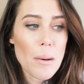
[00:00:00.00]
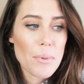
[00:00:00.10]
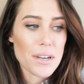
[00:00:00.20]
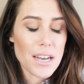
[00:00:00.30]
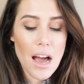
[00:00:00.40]

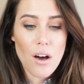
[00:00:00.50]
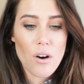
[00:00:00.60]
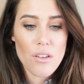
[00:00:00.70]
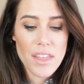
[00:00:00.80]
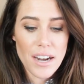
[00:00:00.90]
But
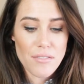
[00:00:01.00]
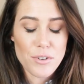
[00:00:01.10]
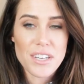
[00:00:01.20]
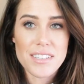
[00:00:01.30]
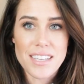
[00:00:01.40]
now that I've
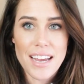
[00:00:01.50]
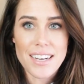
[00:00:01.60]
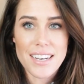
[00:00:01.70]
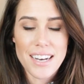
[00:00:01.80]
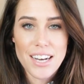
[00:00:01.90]

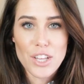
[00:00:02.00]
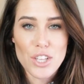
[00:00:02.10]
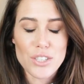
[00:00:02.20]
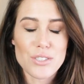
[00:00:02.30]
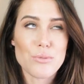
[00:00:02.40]
redesigned it and it
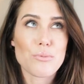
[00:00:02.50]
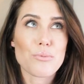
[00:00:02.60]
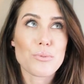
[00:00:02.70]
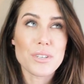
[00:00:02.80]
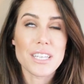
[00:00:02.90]
looks
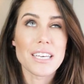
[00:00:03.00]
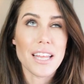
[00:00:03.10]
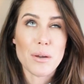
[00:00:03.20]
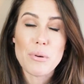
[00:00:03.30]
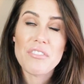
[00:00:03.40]
really
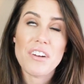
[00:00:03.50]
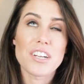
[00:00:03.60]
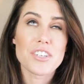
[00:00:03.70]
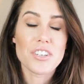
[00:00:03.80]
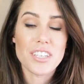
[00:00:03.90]
like
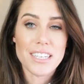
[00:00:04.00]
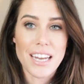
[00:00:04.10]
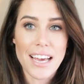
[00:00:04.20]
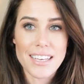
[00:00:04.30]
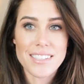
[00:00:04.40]
professional and
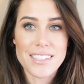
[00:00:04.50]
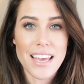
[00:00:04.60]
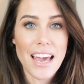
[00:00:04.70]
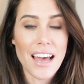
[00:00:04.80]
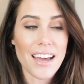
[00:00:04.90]
nice
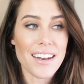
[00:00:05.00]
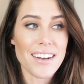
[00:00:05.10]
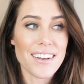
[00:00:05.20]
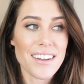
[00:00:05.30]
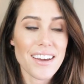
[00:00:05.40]

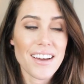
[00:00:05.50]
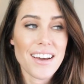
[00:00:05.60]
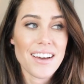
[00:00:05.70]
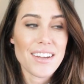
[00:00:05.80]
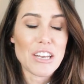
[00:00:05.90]
and
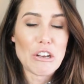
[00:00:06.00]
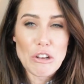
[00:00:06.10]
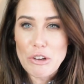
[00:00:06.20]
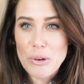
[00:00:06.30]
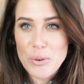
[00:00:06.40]

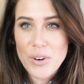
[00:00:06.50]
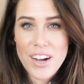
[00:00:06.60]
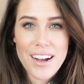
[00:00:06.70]
new.